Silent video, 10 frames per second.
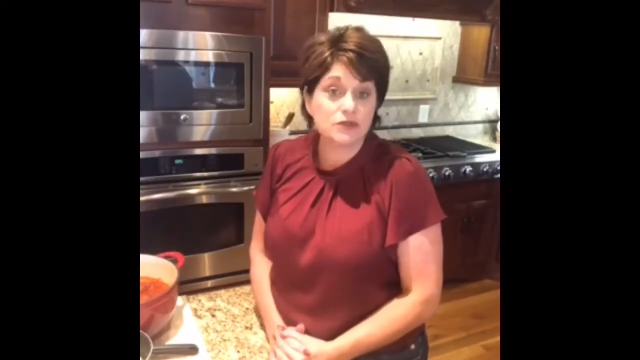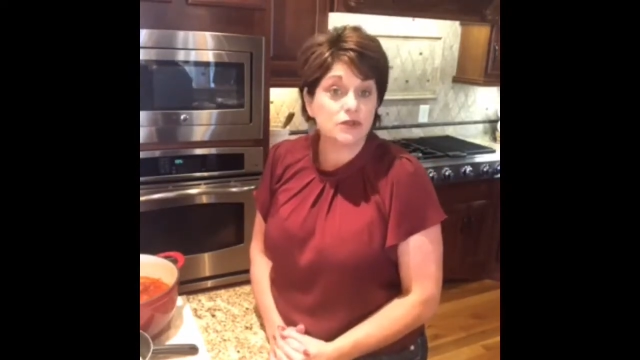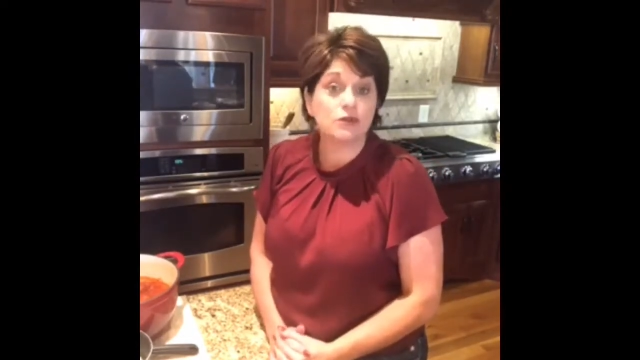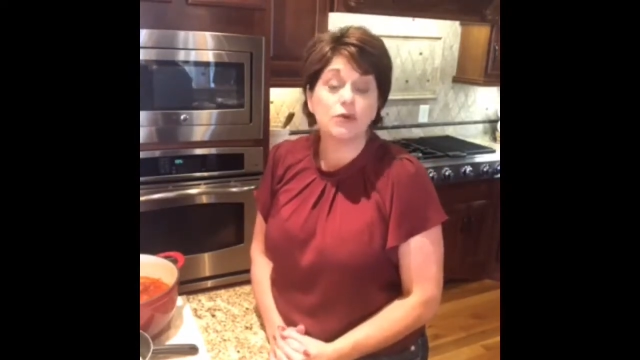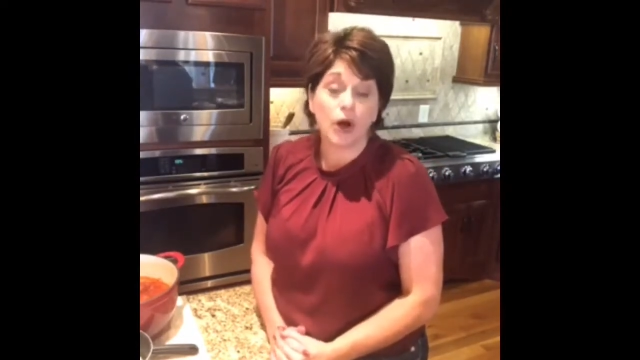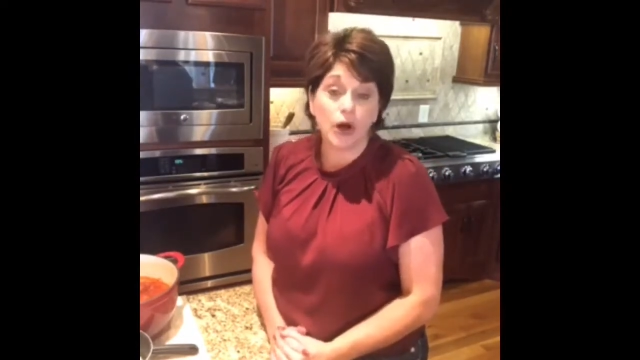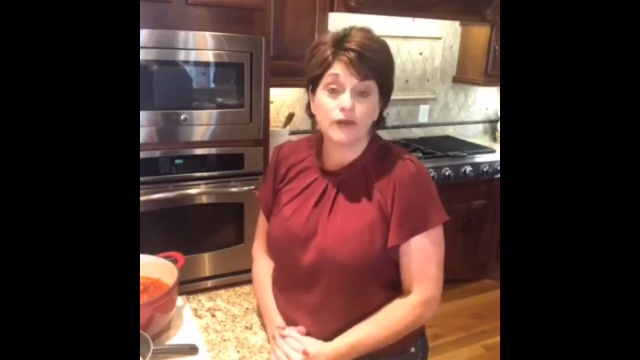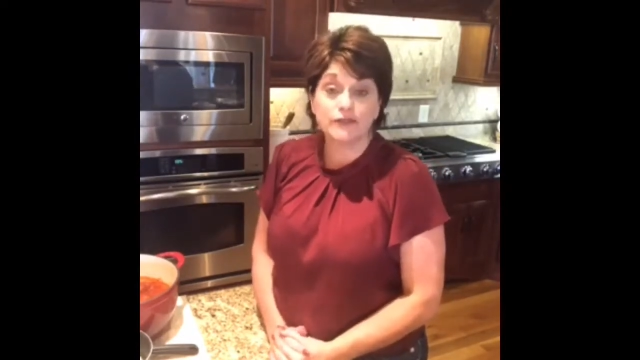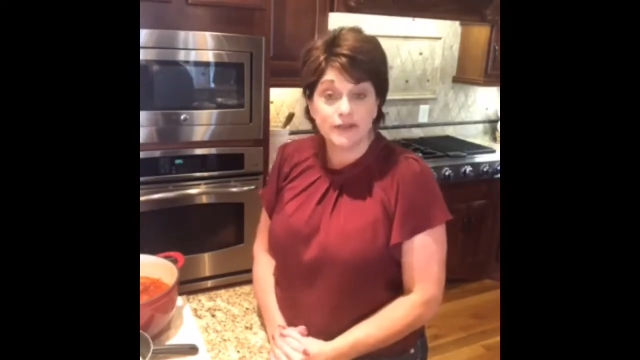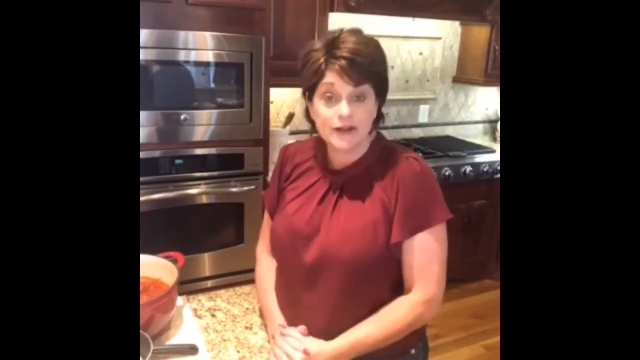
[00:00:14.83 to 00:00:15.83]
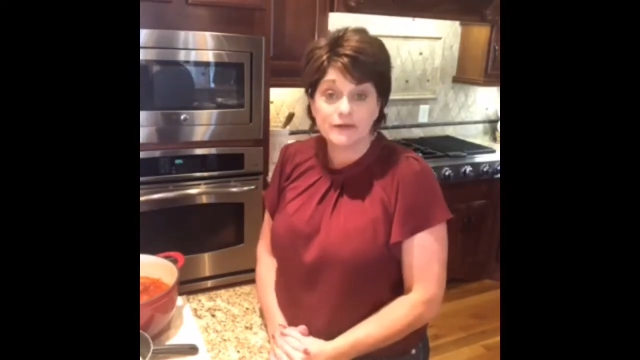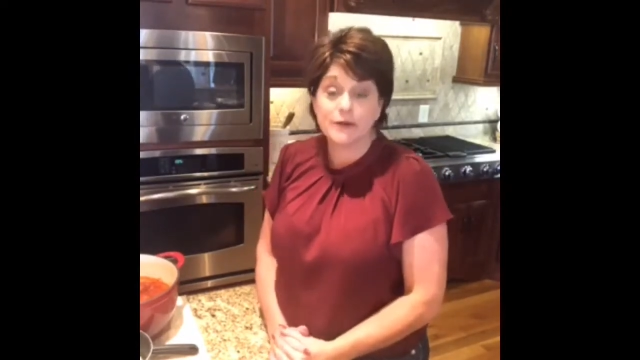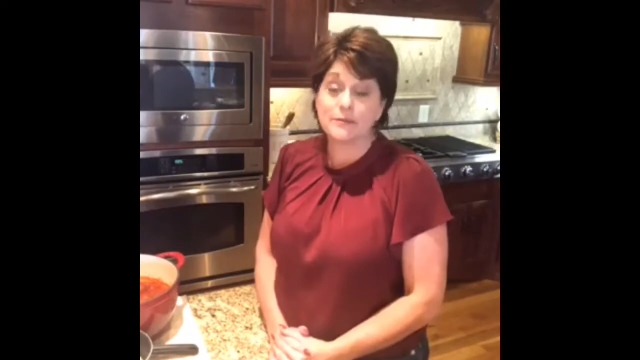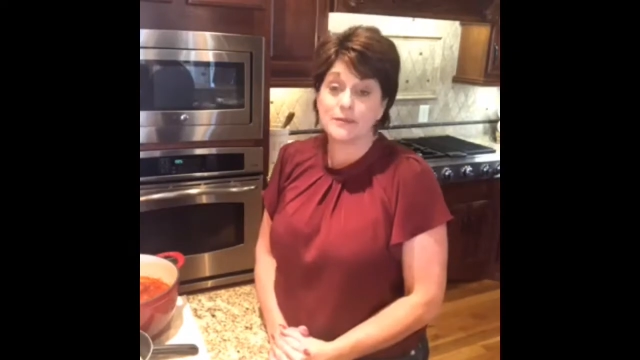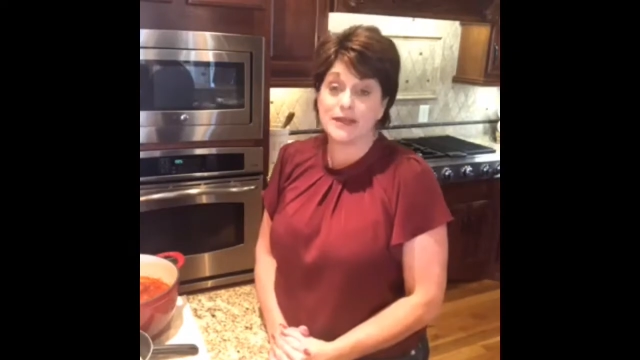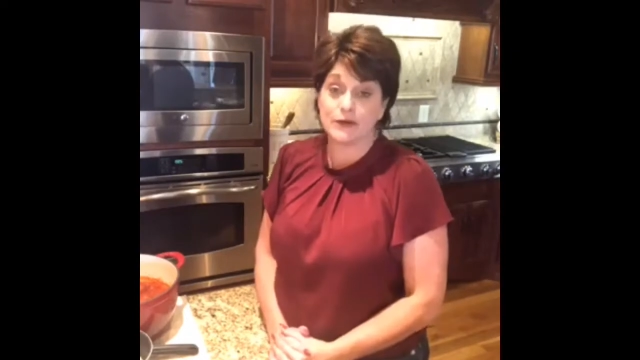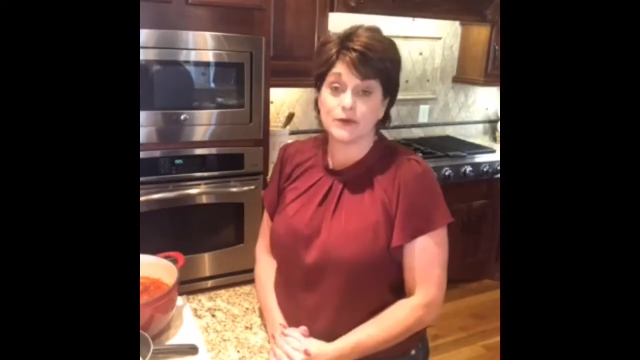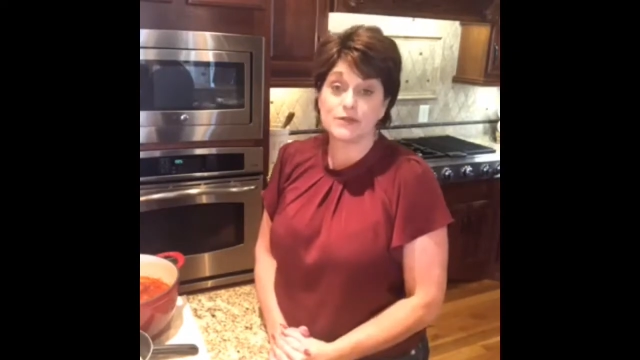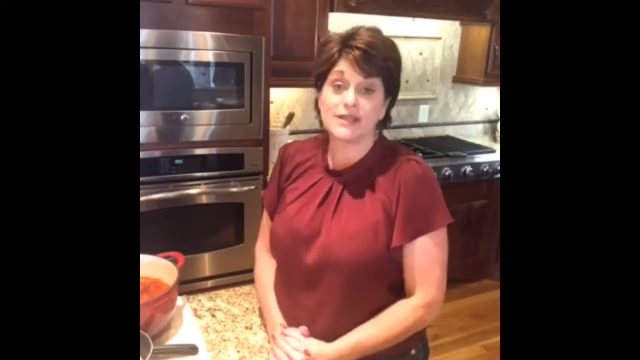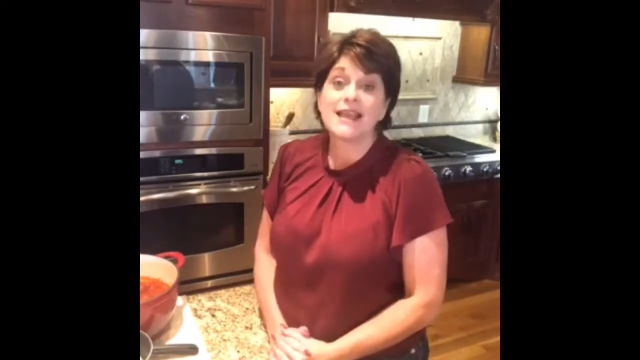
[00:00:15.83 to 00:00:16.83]
to our favorite
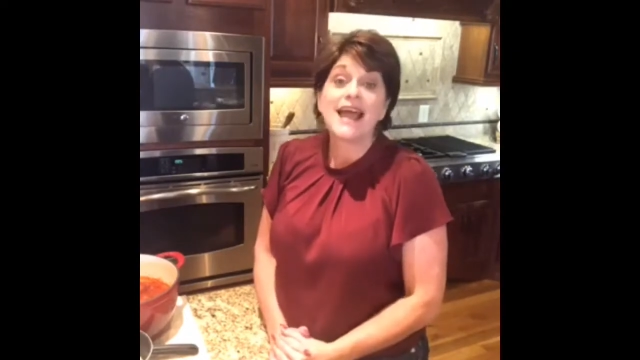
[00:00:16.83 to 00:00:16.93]
meals.